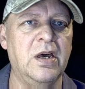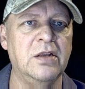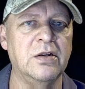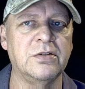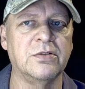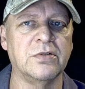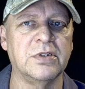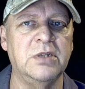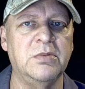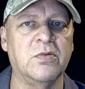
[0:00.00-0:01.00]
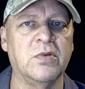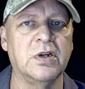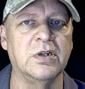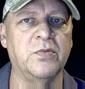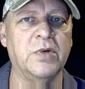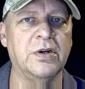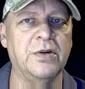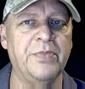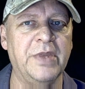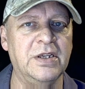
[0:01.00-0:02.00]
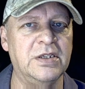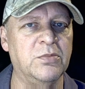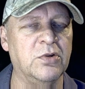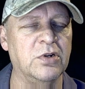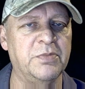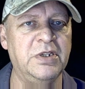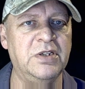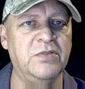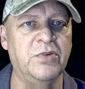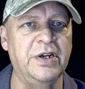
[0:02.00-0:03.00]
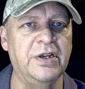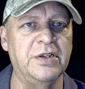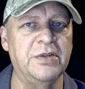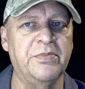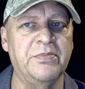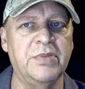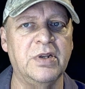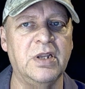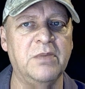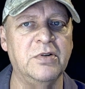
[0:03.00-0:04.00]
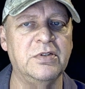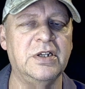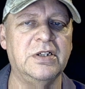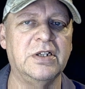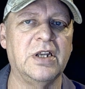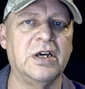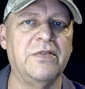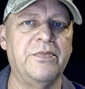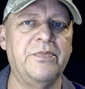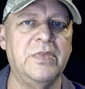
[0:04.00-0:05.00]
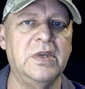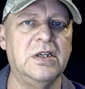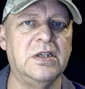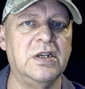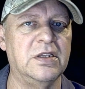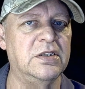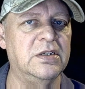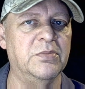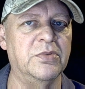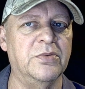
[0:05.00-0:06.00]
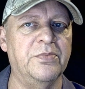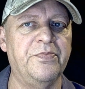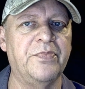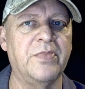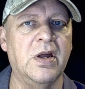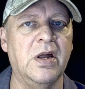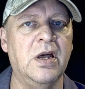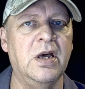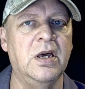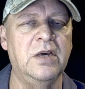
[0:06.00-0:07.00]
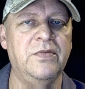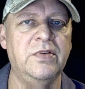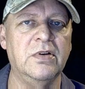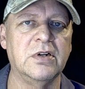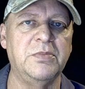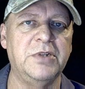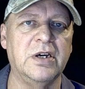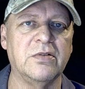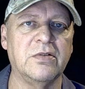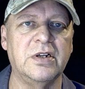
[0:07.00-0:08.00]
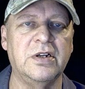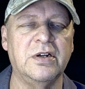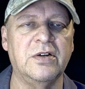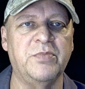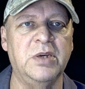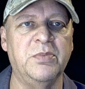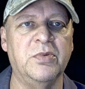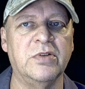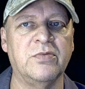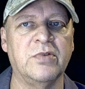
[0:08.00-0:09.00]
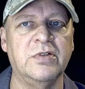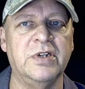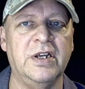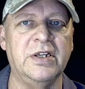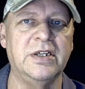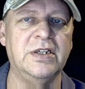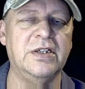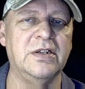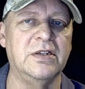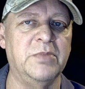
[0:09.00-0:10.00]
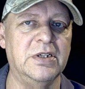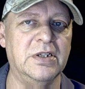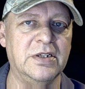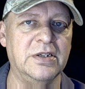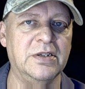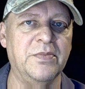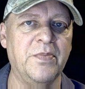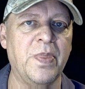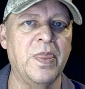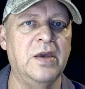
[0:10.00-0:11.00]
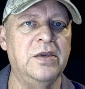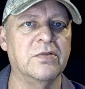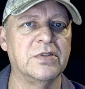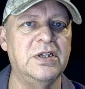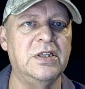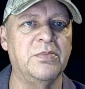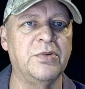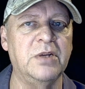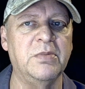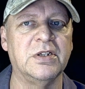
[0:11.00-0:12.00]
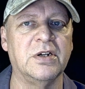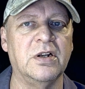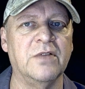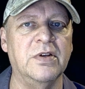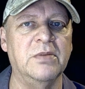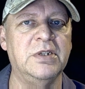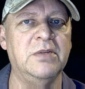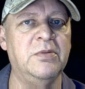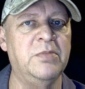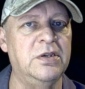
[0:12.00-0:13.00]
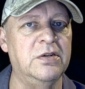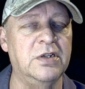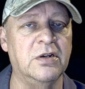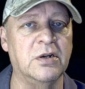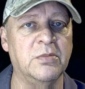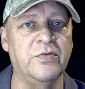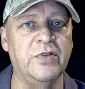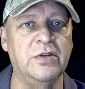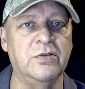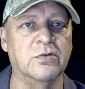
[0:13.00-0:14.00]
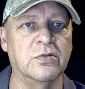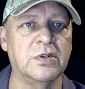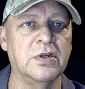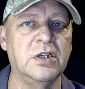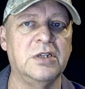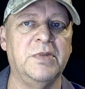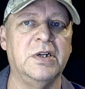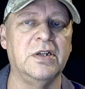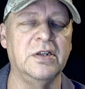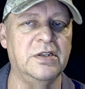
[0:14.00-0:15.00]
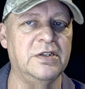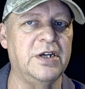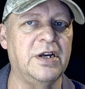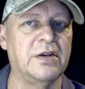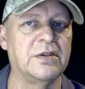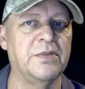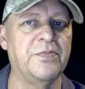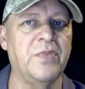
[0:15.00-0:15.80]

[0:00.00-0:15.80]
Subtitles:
And their tools seem to work as well as the more expensive brands. But like most things in life, it is not this simple. If you look up channels on here of people with roadside assistance businesses, you will see that pretty much all of them seem to be using Harbor Freight tools, especially the jacks.